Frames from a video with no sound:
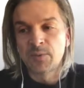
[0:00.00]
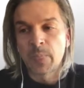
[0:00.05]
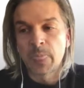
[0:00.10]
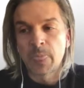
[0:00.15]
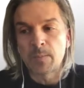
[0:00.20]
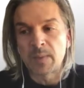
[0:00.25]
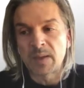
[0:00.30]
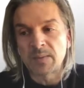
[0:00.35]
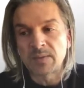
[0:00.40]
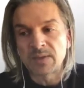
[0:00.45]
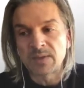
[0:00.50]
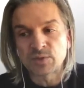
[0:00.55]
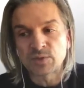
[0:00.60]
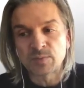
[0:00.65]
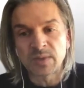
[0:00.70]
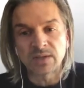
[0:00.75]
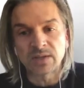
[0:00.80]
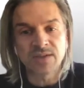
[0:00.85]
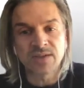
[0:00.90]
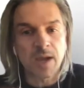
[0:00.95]
Maybe they should
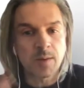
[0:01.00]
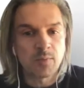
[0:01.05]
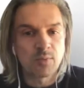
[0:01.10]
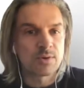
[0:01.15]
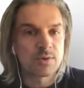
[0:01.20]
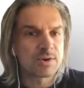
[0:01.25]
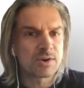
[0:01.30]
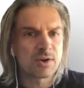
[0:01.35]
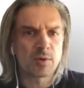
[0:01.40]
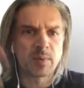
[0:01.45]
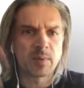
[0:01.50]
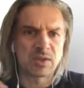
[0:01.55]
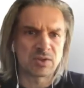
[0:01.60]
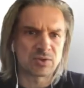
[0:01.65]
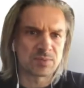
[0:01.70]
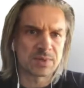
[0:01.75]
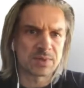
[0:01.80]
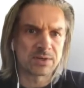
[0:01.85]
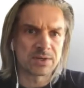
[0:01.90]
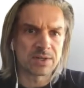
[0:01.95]
be on top of Puerto Rico, maybe they should
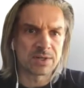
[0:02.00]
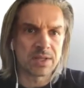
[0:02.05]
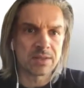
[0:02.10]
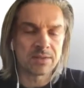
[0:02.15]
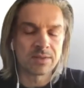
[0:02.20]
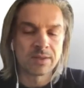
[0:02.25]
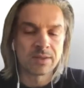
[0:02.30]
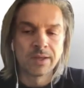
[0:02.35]
be underneath.